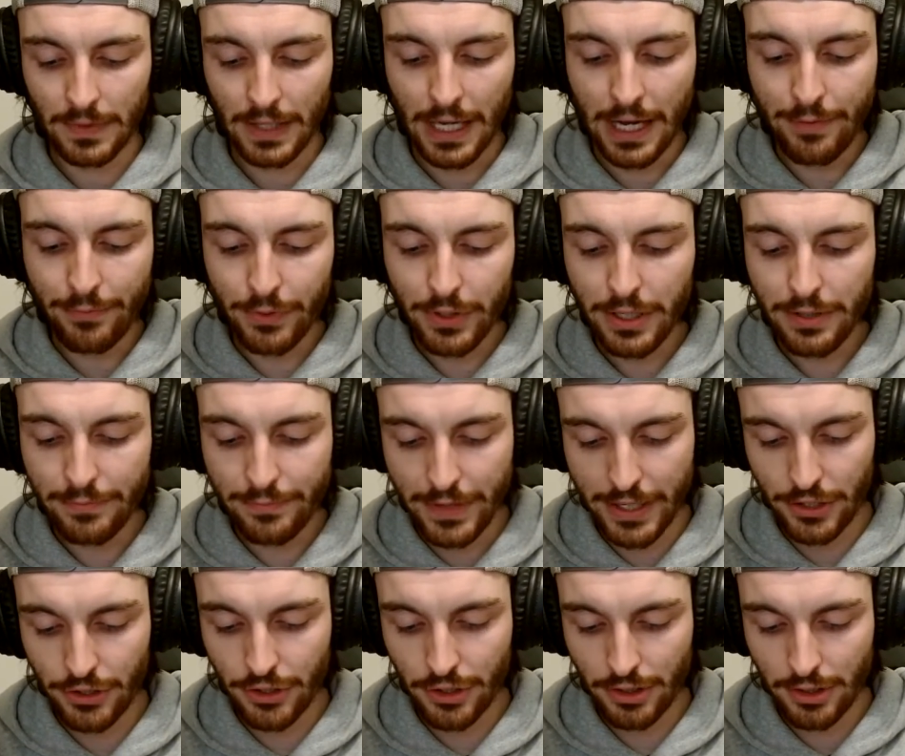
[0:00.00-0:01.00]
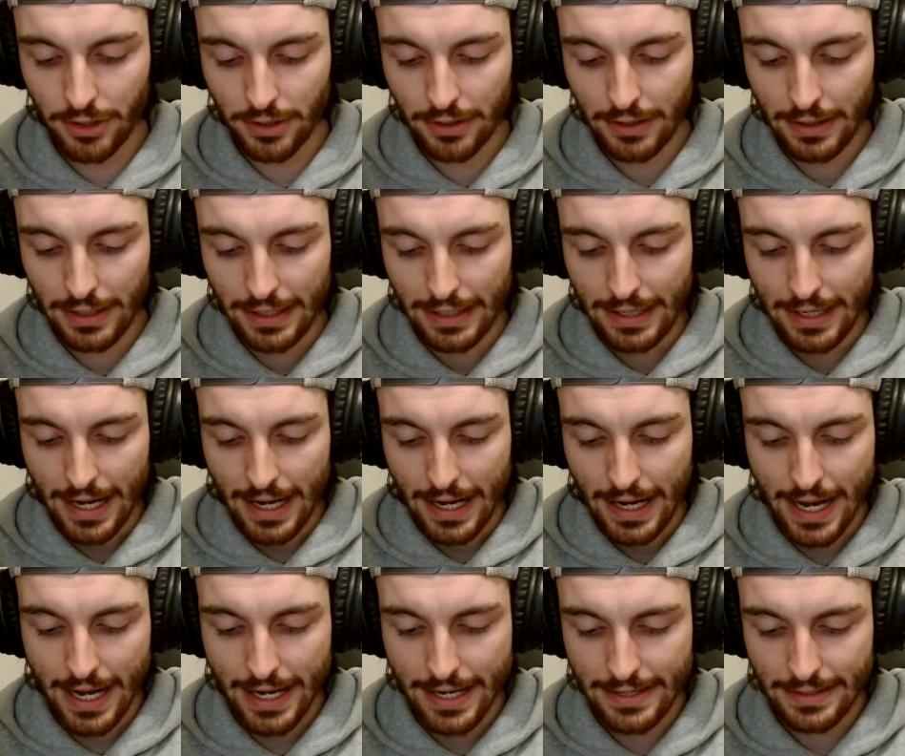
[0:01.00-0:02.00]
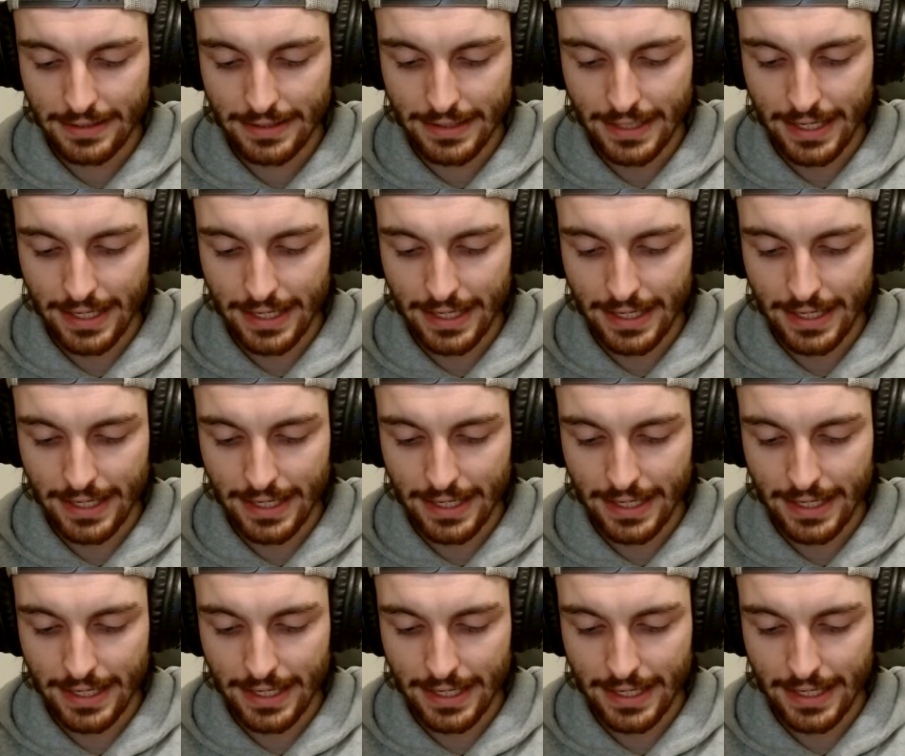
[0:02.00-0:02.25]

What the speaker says: adventure has